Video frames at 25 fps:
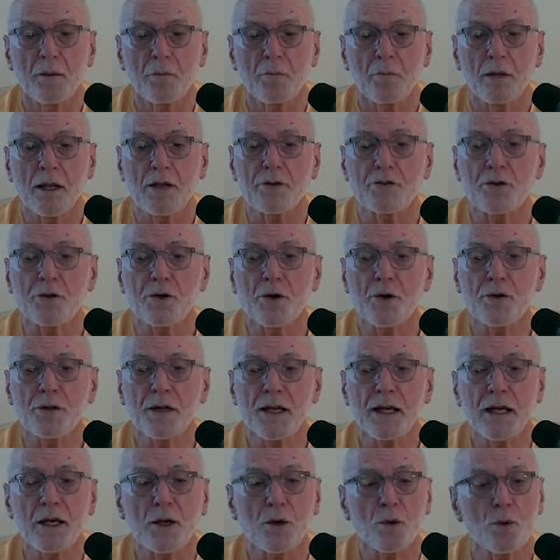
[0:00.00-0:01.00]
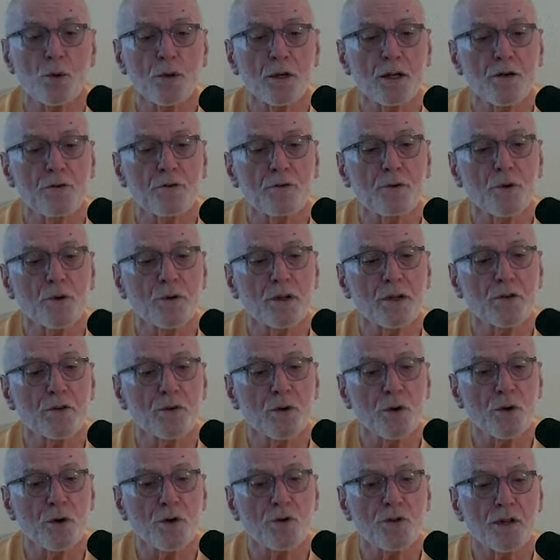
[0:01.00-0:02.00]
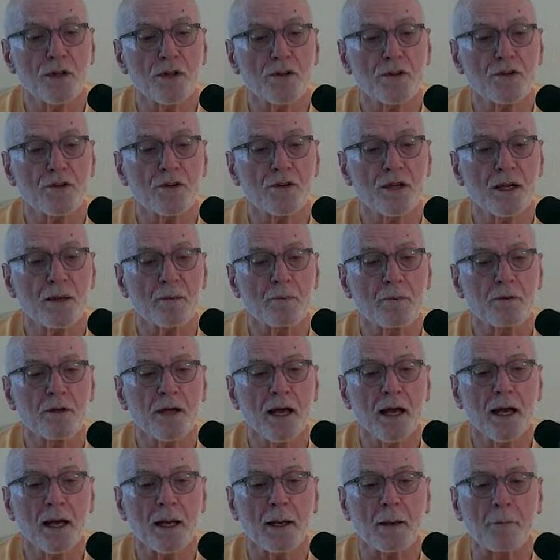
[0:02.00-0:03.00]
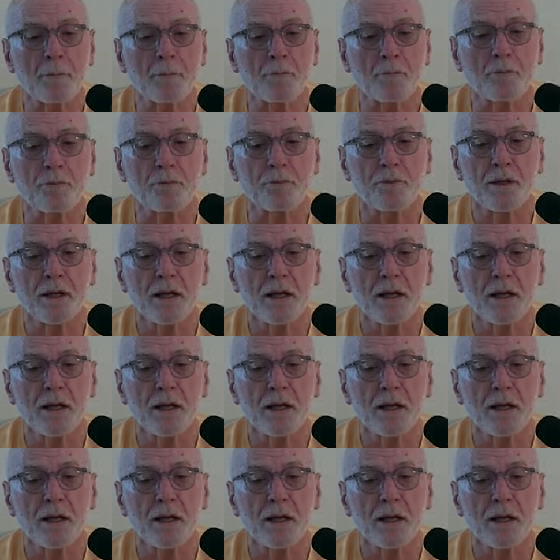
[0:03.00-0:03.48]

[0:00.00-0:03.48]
Blessed are they who lived on this earth at the same time.